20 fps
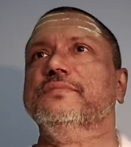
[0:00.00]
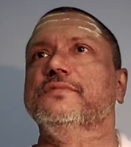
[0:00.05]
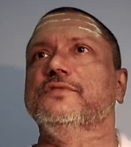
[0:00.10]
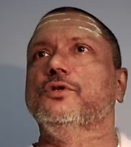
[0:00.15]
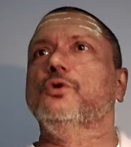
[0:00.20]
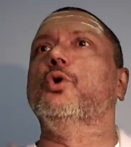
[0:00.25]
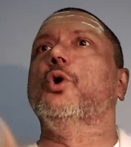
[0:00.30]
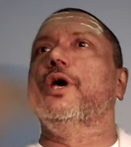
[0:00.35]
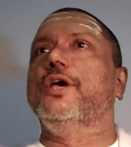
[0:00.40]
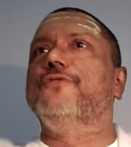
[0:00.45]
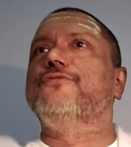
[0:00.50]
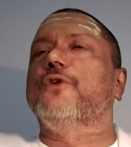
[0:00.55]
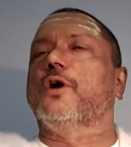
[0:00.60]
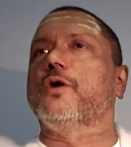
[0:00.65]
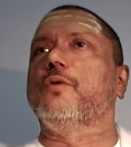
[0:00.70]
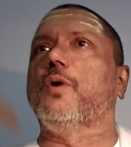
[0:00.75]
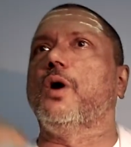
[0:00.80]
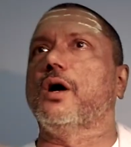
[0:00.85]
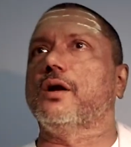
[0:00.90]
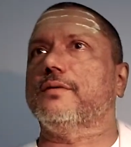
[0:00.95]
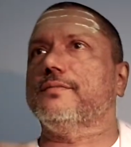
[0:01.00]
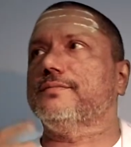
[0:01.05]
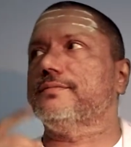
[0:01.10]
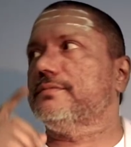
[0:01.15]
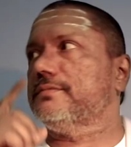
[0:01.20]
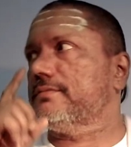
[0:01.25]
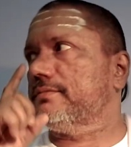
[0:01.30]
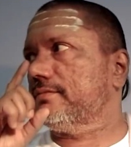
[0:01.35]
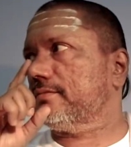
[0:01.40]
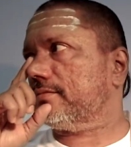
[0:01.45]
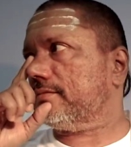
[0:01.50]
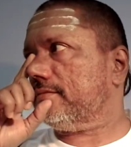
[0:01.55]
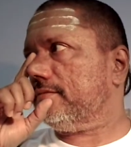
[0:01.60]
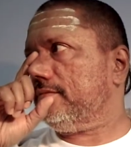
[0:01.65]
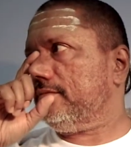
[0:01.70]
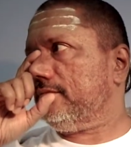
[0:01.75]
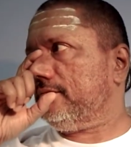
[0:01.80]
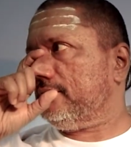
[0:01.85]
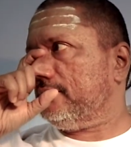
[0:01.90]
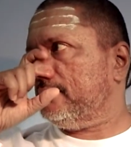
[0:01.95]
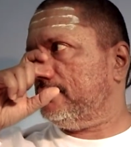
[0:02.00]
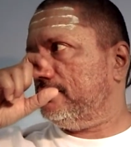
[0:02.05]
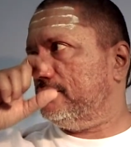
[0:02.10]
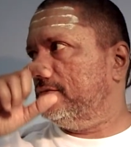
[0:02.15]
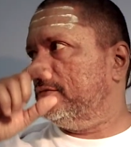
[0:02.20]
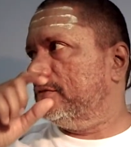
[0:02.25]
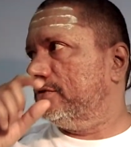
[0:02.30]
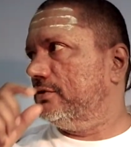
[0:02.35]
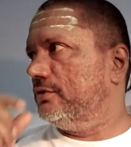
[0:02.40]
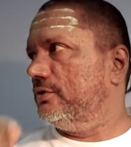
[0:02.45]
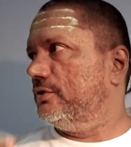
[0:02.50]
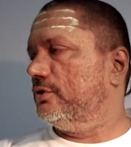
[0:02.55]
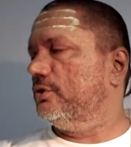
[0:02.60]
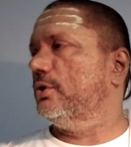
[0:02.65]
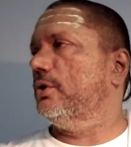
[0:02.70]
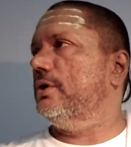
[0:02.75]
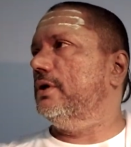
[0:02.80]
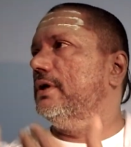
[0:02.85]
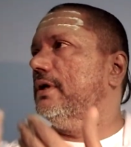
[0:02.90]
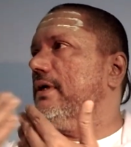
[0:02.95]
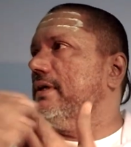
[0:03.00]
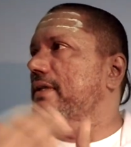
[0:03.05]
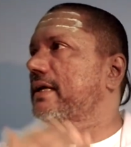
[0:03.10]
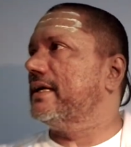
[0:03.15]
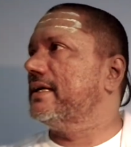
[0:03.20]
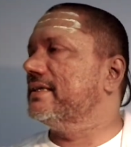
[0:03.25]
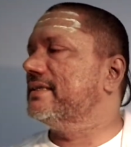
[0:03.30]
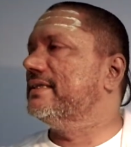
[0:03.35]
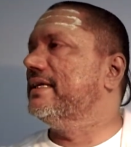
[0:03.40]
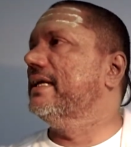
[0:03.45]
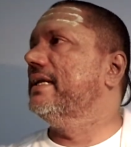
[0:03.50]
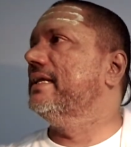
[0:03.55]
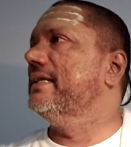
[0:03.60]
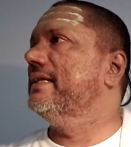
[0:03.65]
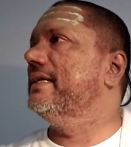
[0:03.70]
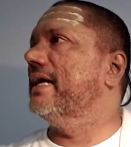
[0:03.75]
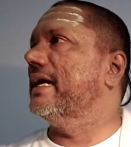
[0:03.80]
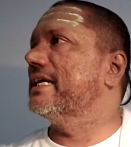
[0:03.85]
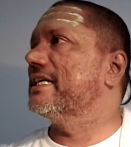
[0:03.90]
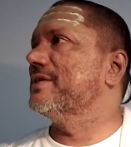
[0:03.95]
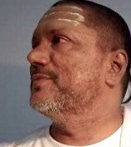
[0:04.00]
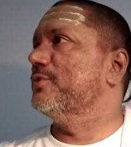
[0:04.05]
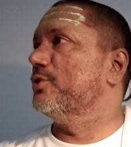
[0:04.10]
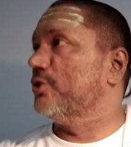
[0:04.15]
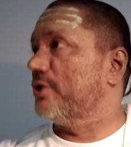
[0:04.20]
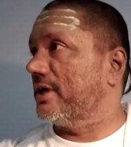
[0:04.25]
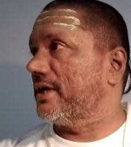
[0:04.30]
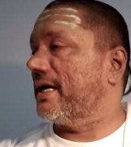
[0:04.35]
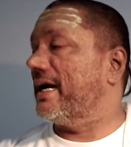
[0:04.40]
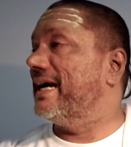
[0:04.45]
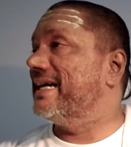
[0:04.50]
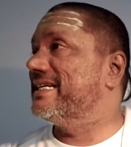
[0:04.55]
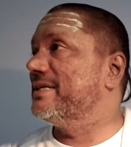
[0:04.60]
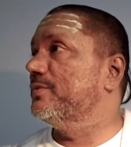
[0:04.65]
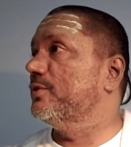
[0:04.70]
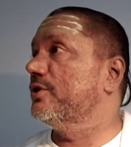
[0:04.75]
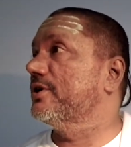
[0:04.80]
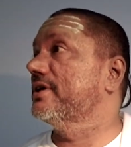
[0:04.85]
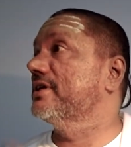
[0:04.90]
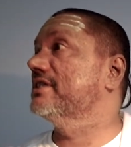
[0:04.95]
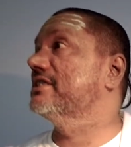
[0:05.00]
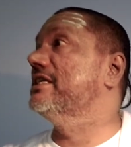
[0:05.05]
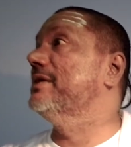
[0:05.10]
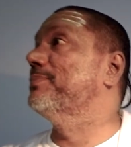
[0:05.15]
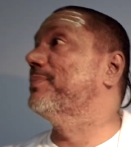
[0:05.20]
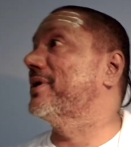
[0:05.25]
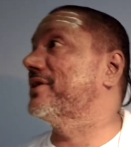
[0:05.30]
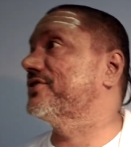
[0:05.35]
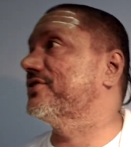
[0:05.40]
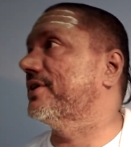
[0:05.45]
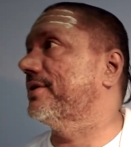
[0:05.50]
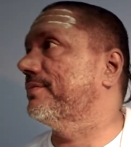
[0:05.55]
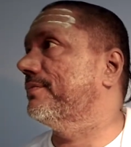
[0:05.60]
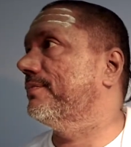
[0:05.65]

Going for a war. So, that is seen in the attributor. Attributed is the person.